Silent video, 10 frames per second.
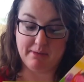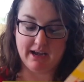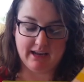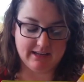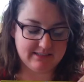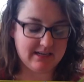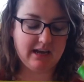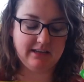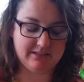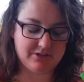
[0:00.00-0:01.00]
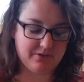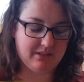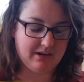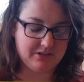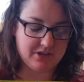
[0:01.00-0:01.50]
bunny. It's not Easter
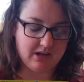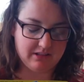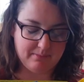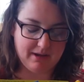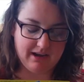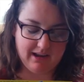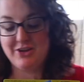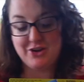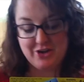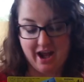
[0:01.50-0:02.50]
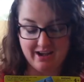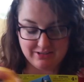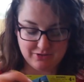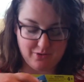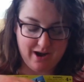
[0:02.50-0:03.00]
without a chocolate bunny. Your
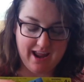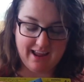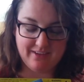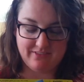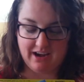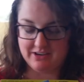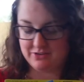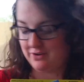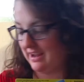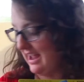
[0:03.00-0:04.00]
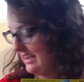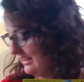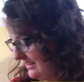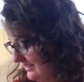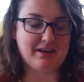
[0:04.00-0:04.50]
dinosaur egg, your dinosaur
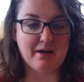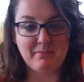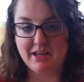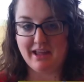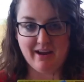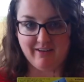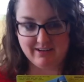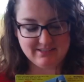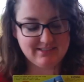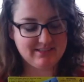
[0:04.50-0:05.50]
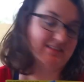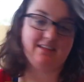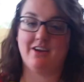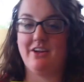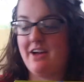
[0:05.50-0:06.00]
candies, gummy carrots. And
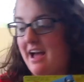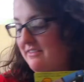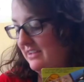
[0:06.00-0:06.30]
there you have